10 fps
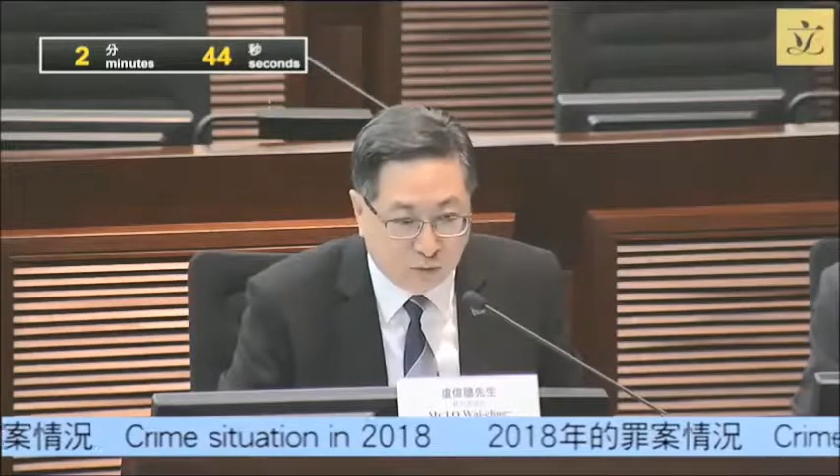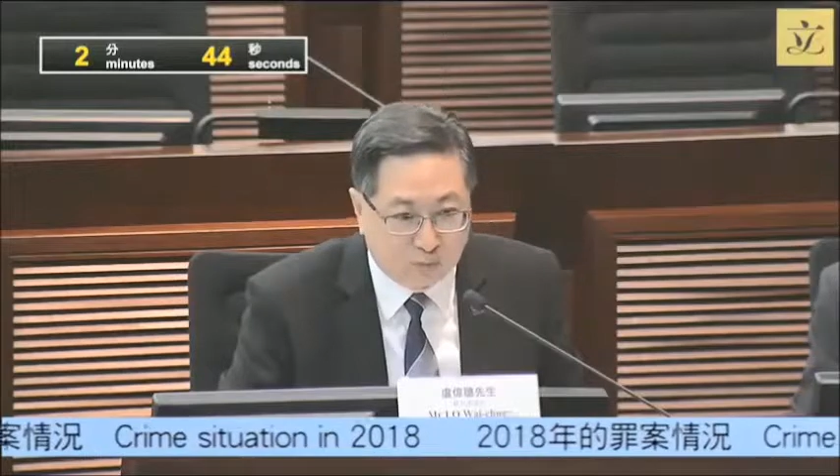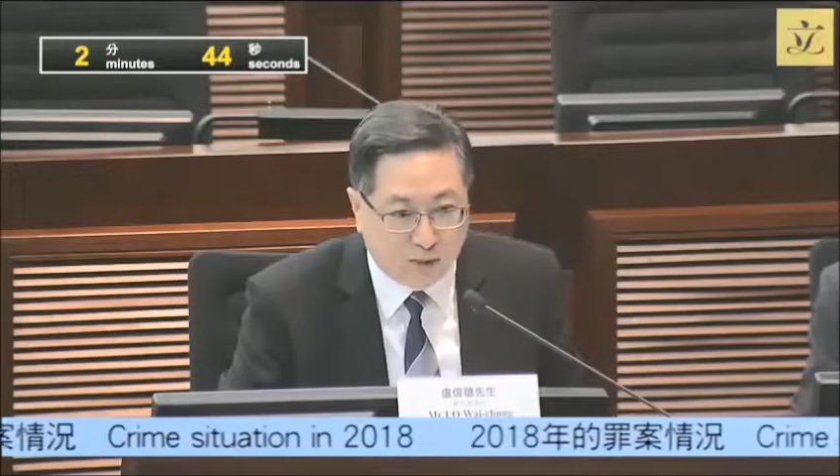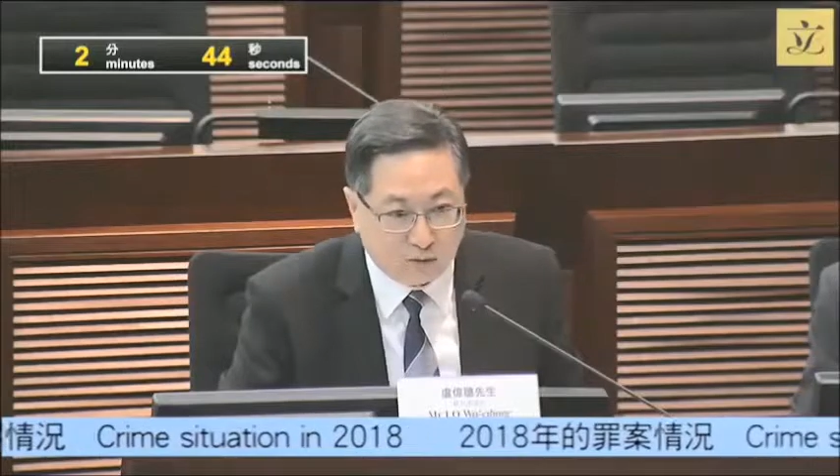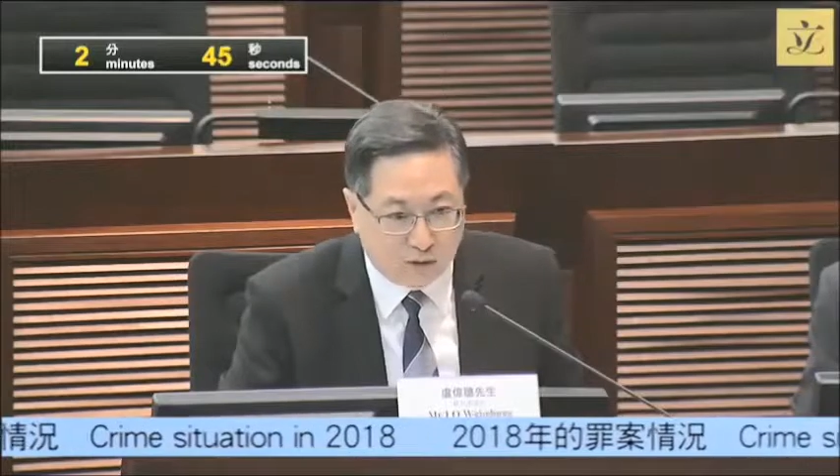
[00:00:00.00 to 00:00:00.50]
is
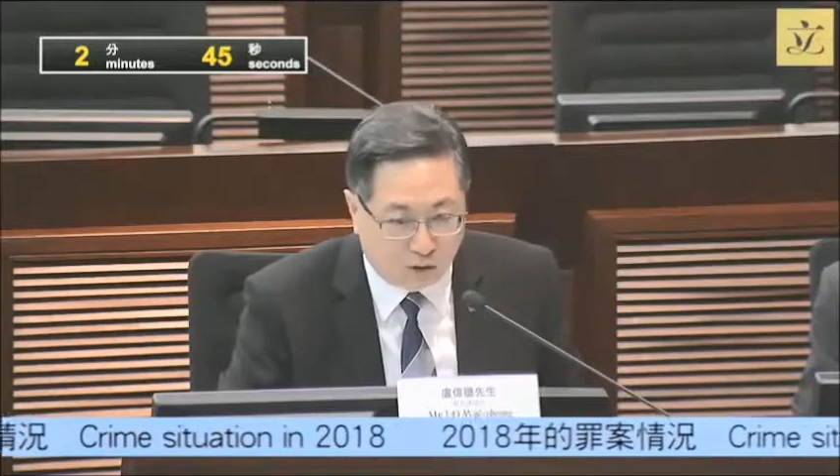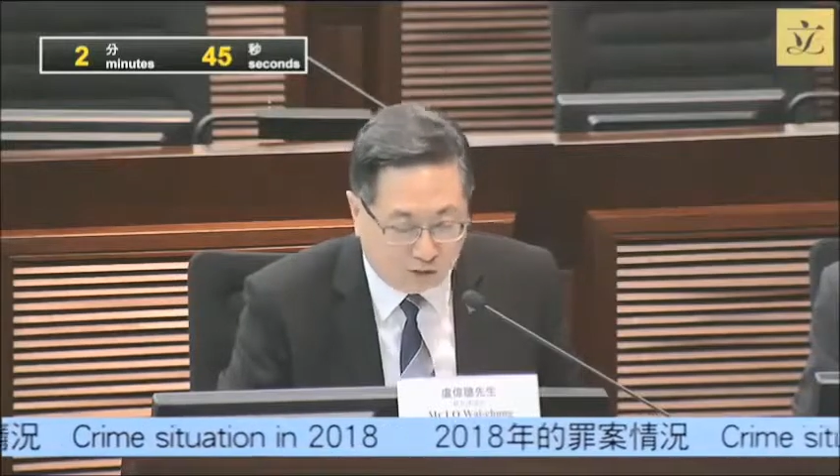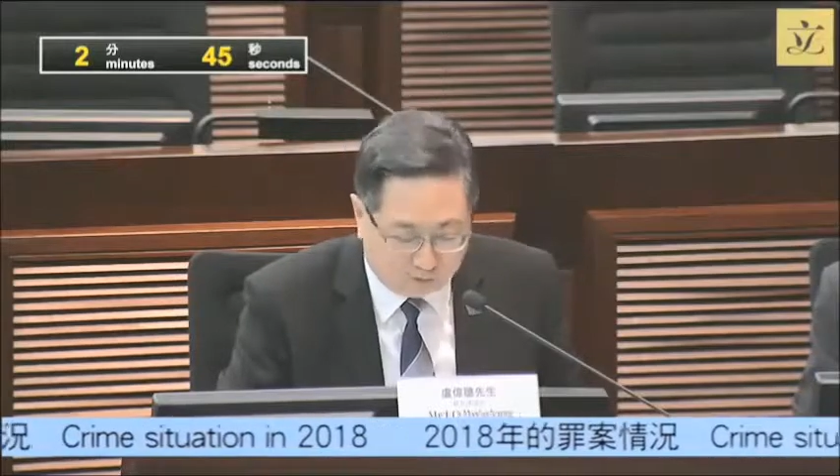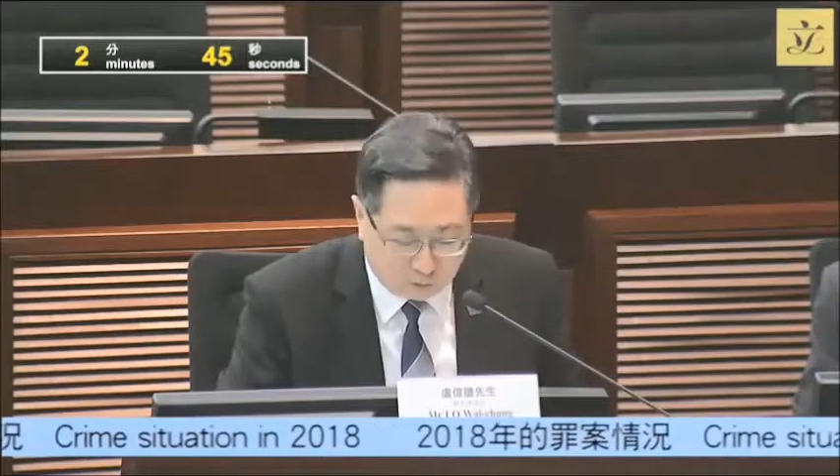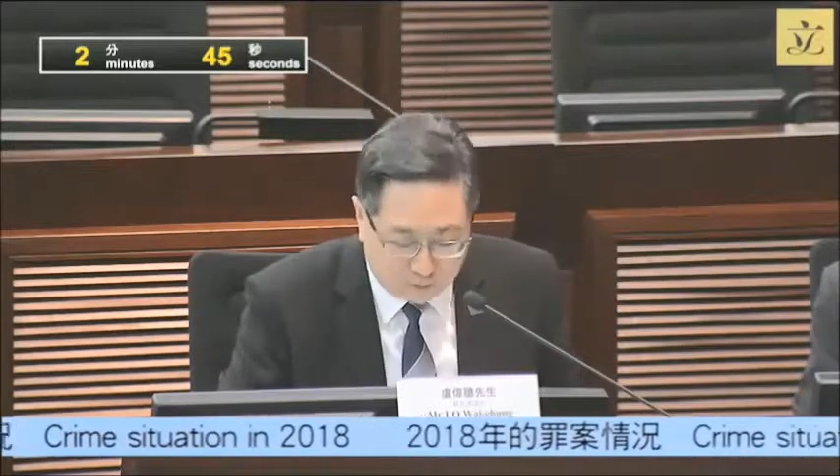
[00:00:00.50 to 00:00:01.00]
one of
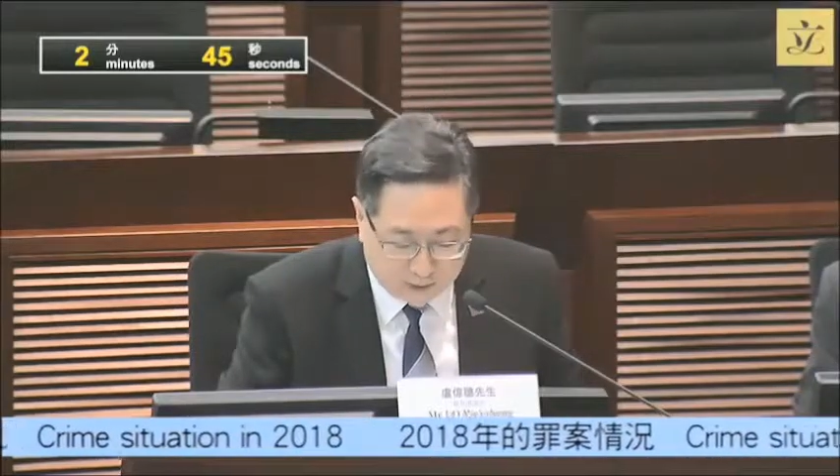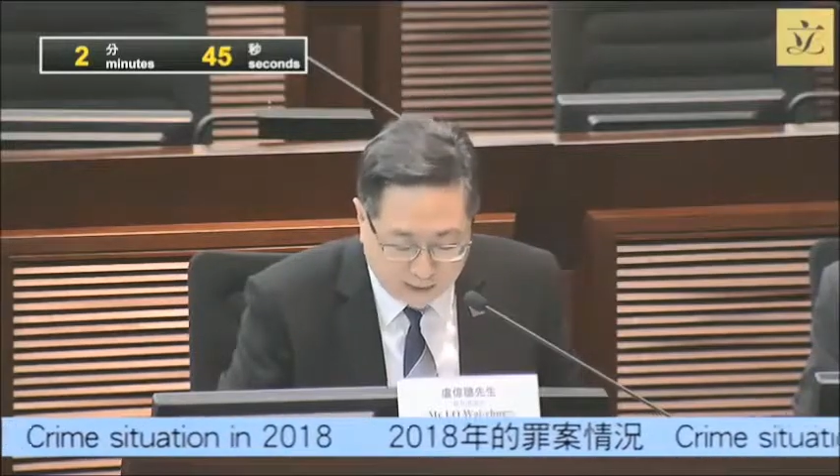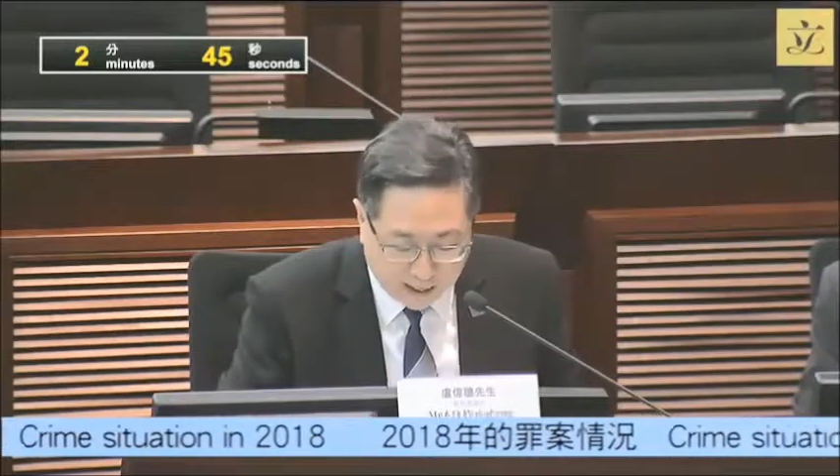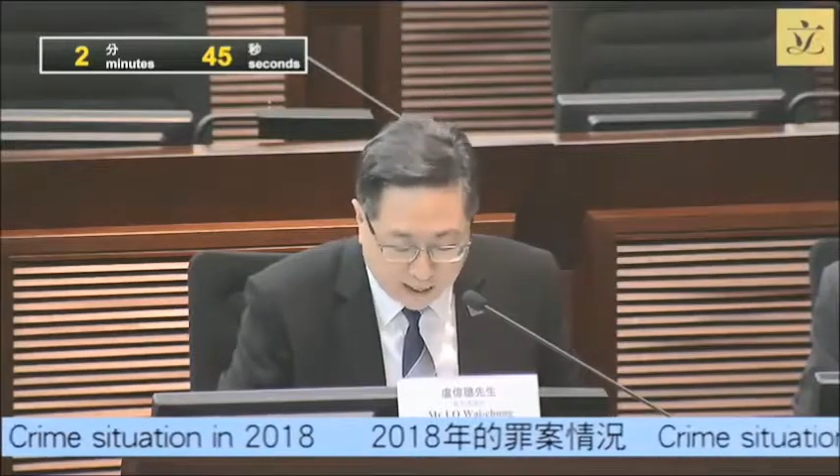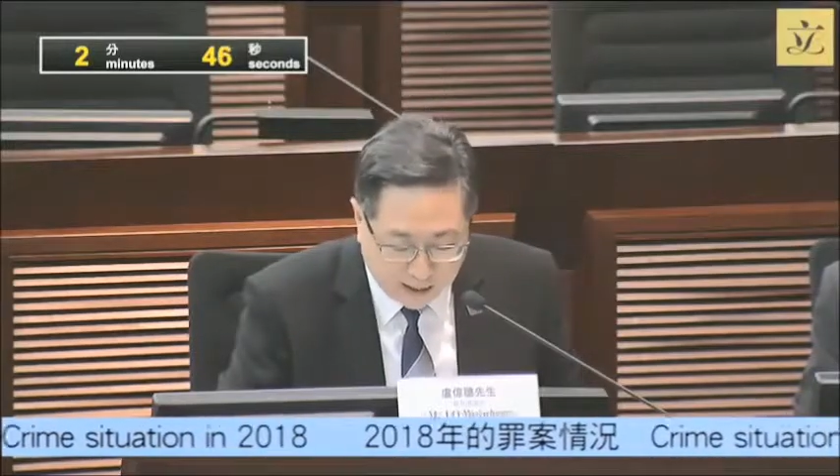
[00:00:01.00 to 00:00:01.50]
our main
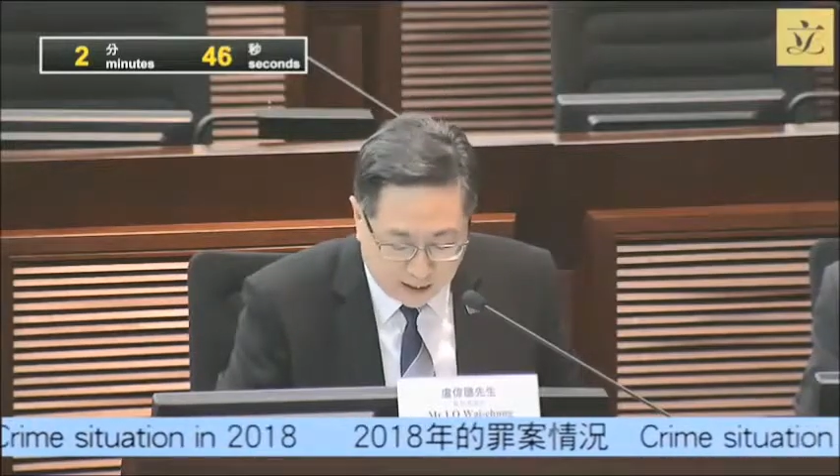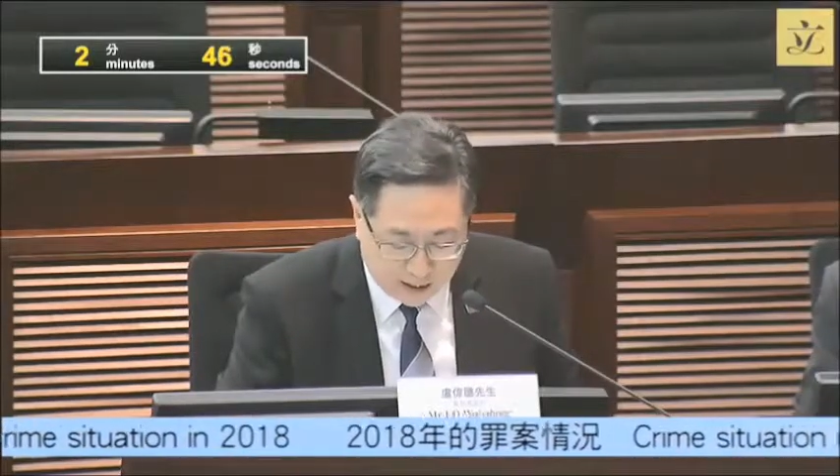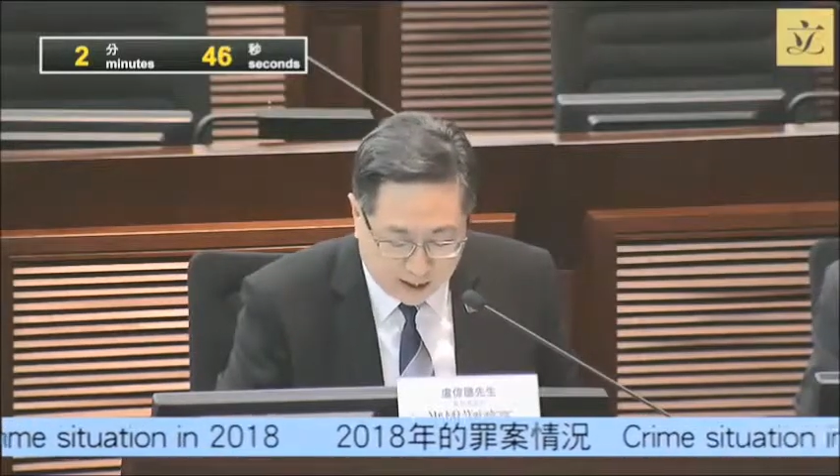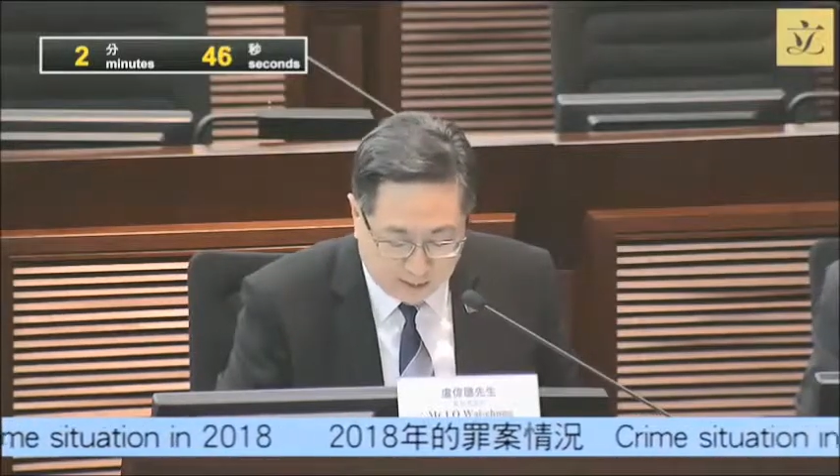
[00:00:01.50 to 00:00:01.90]
partners.